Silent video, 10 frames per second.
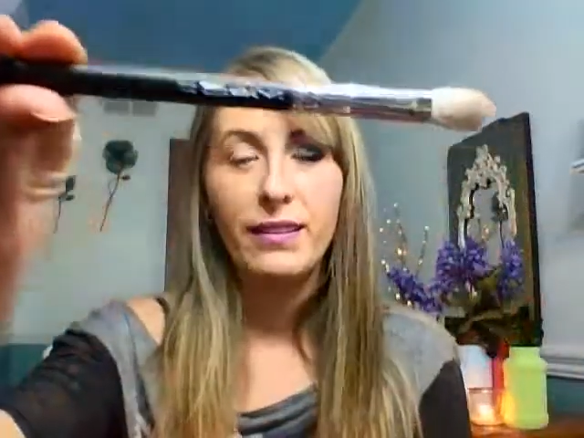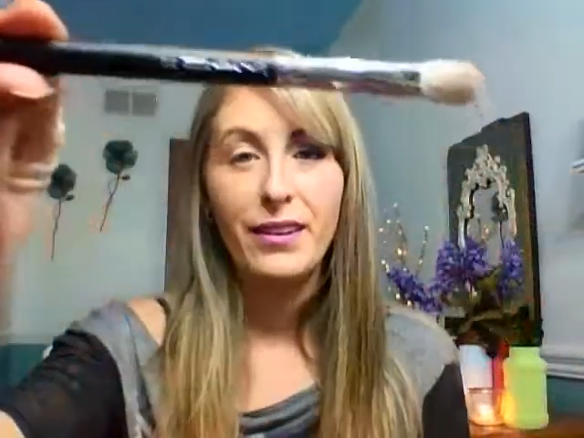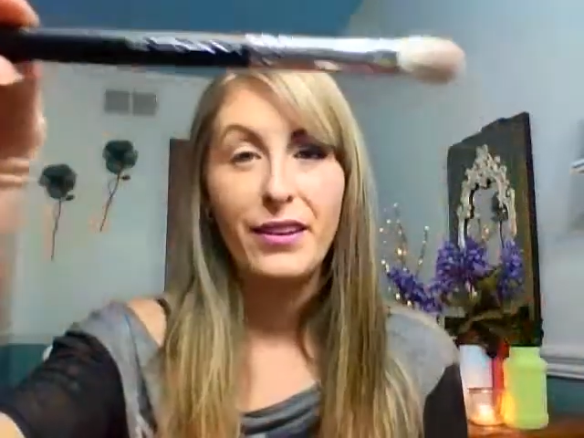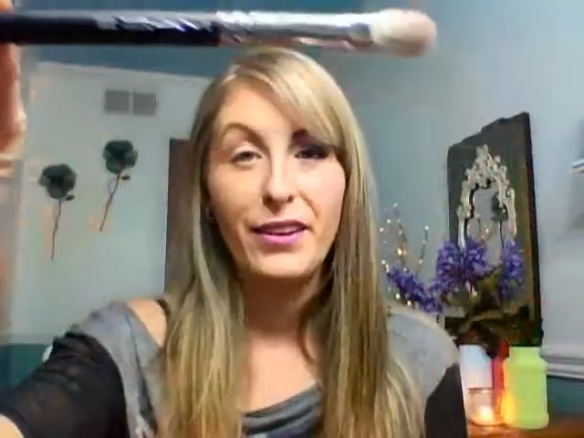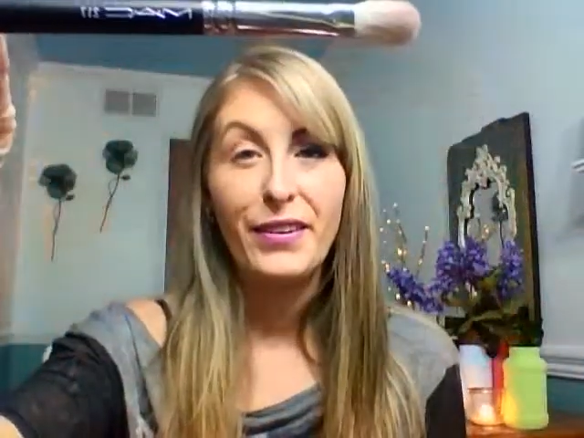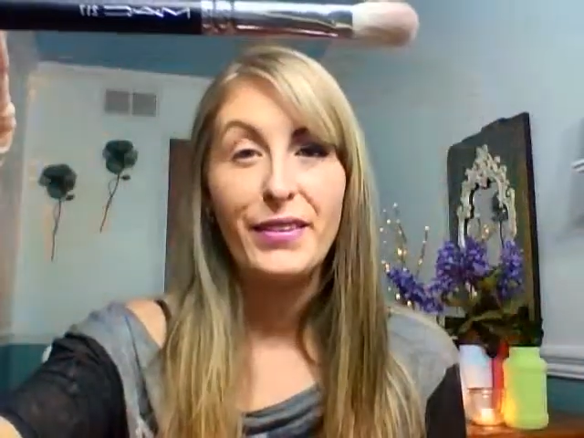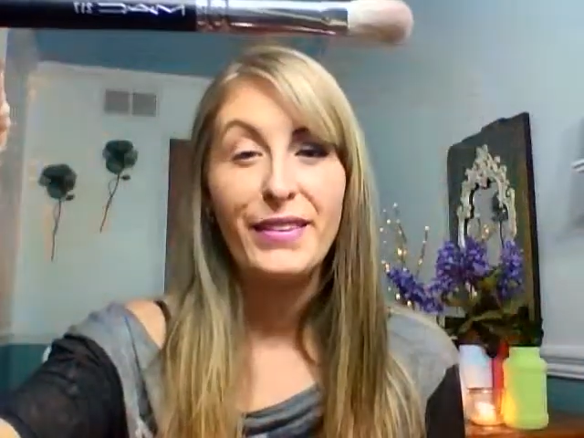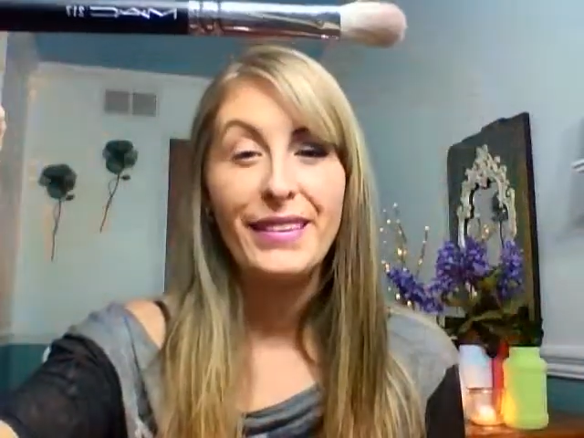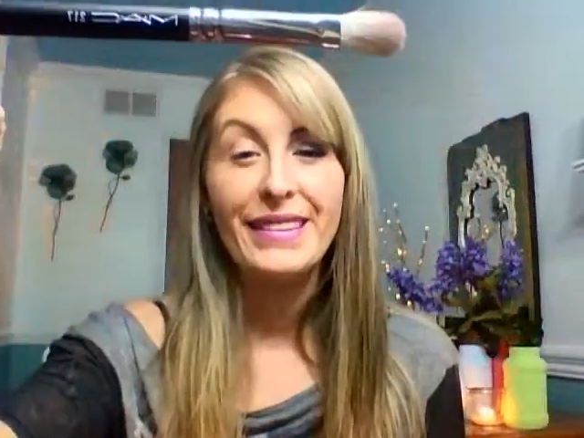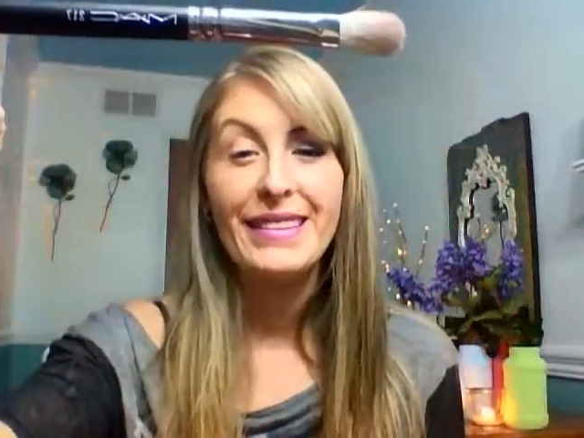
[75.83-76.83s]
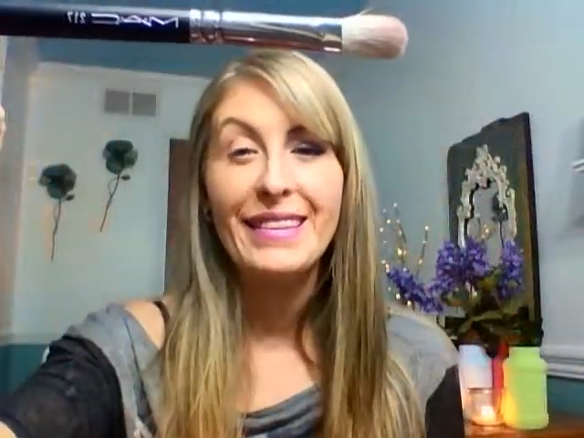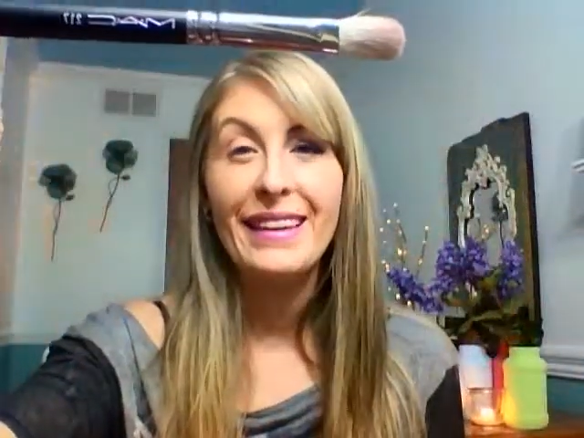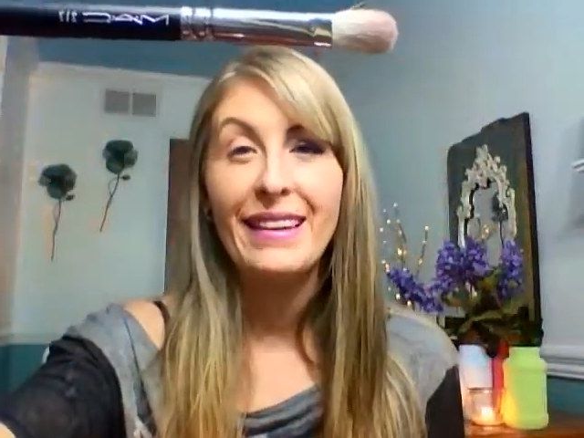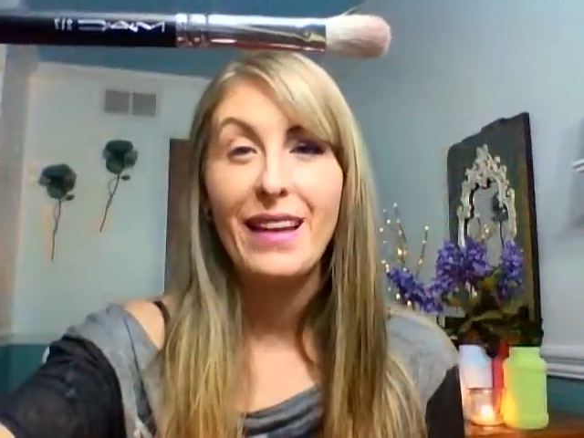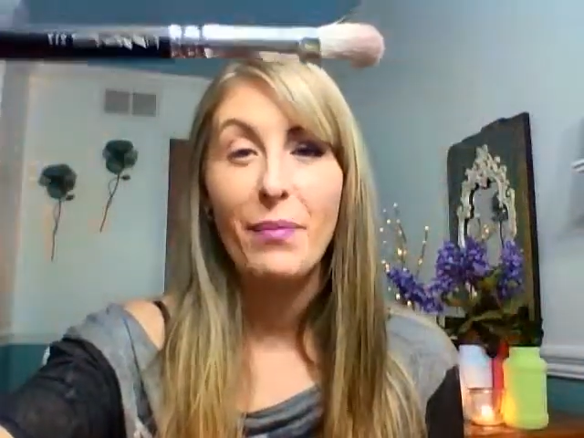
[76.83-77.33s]
There you go. You can see
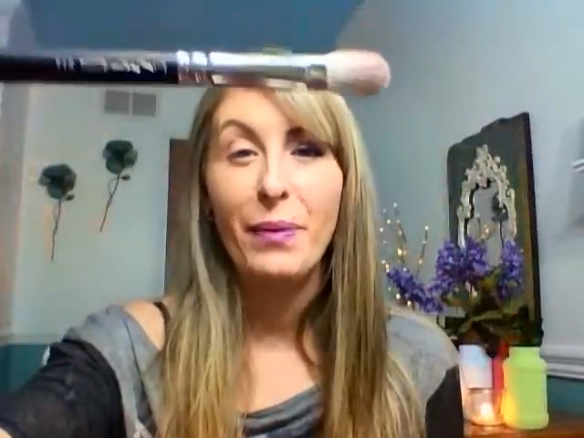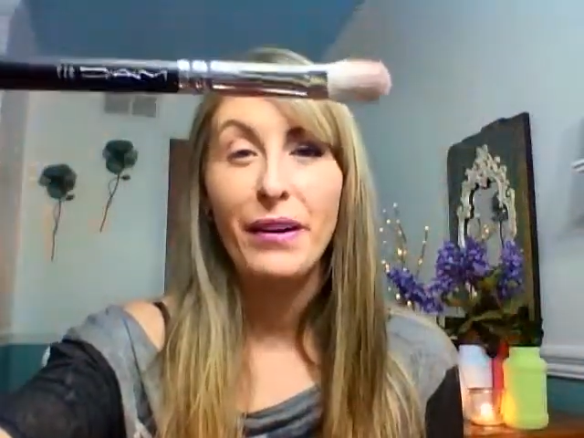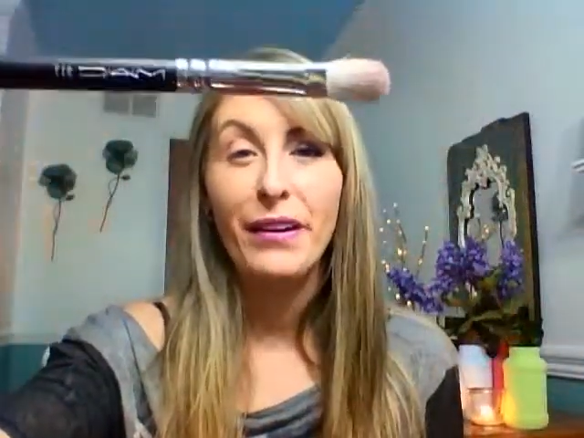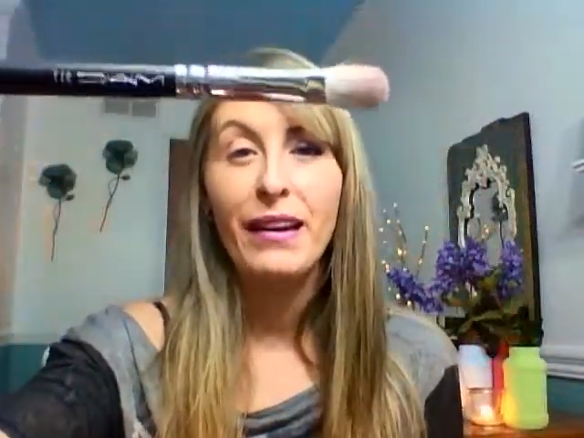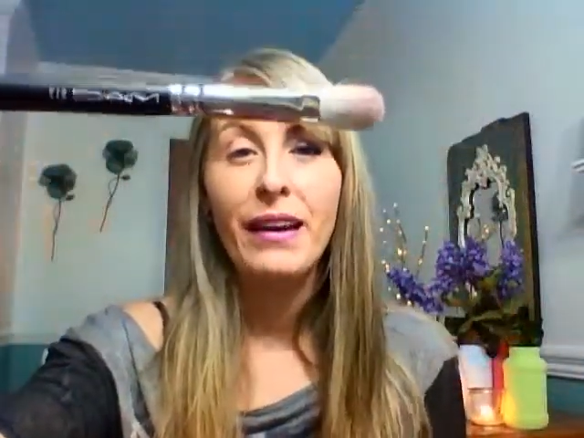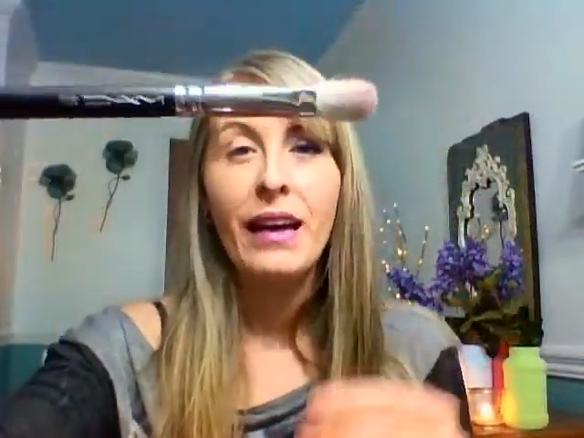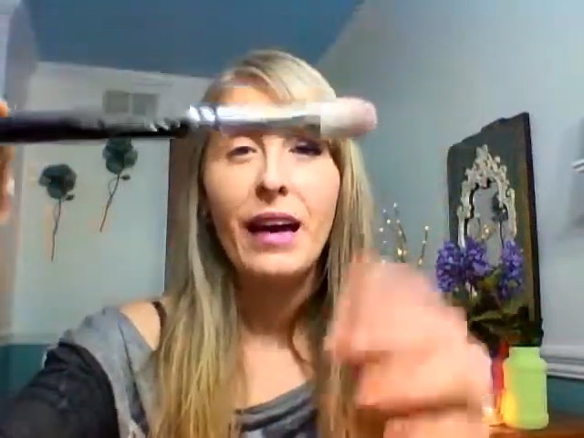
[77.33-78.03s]
that a lot better.